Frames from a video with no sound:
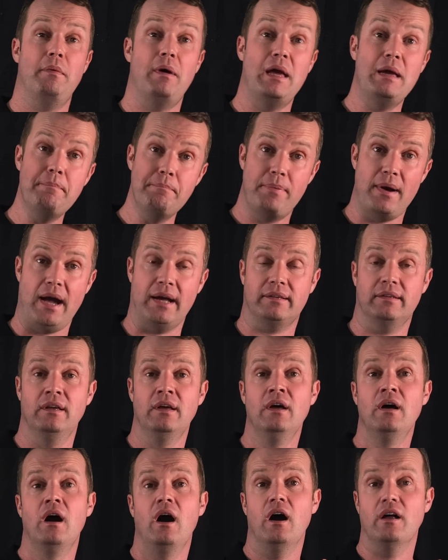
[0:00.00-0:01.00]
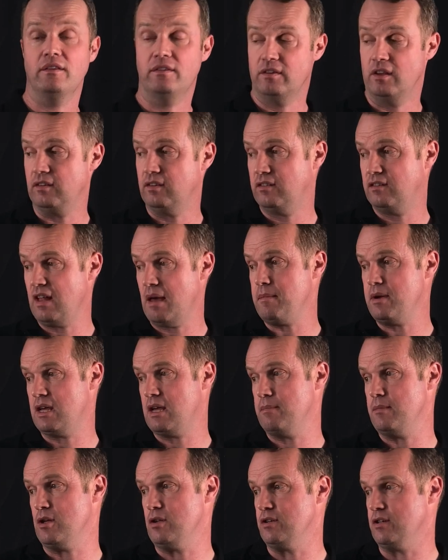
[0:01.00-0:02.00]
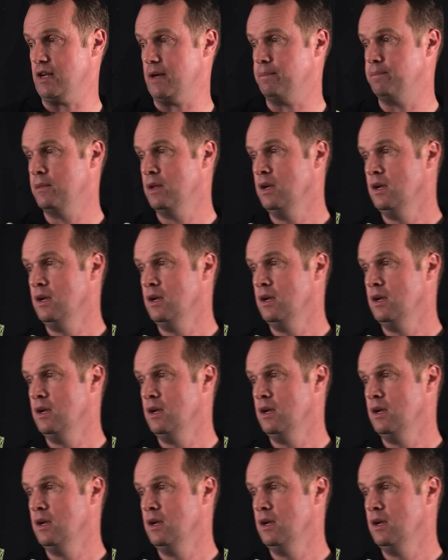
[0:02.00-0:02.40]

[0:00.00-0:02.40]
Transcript: impact on systemic immunity.